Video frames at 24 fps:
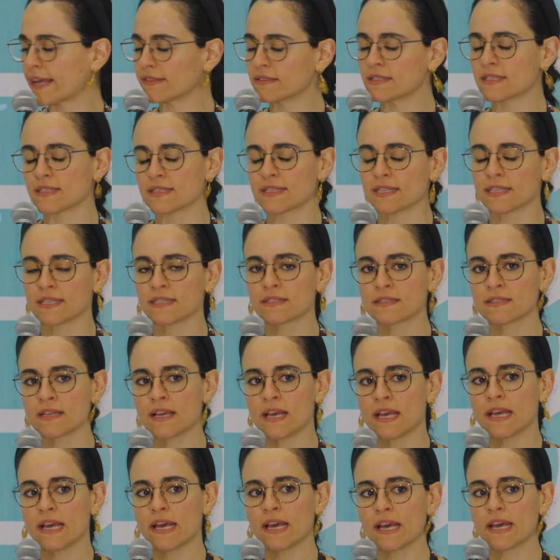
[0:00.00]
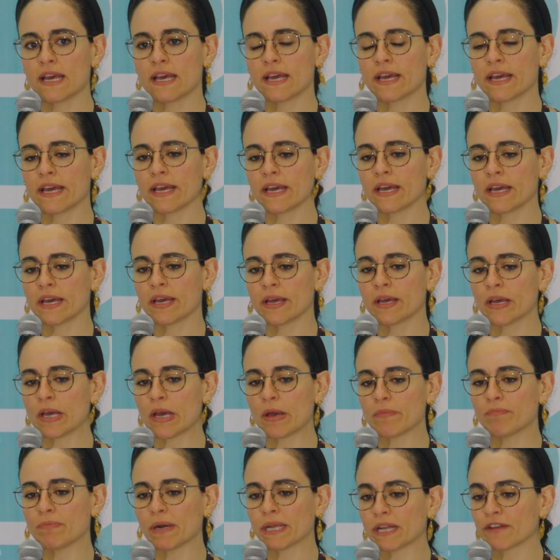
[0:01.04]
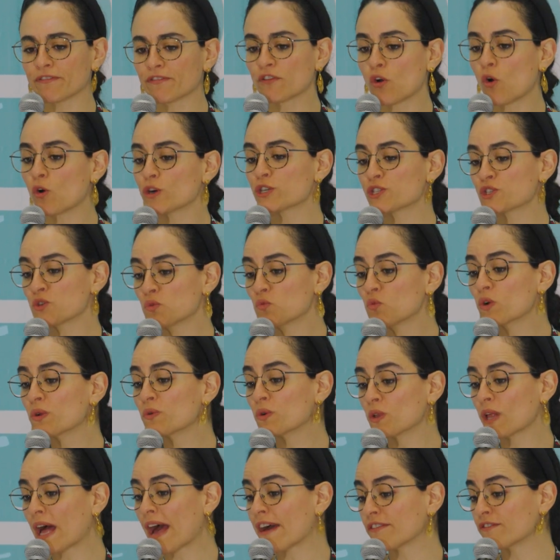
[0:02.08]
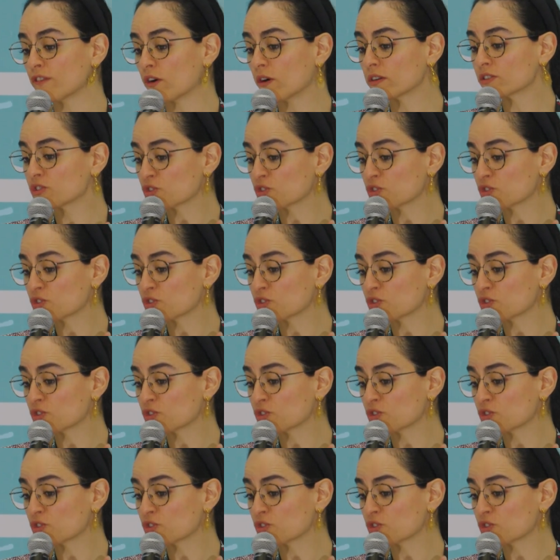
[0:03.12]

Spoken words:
entities, but of course we will have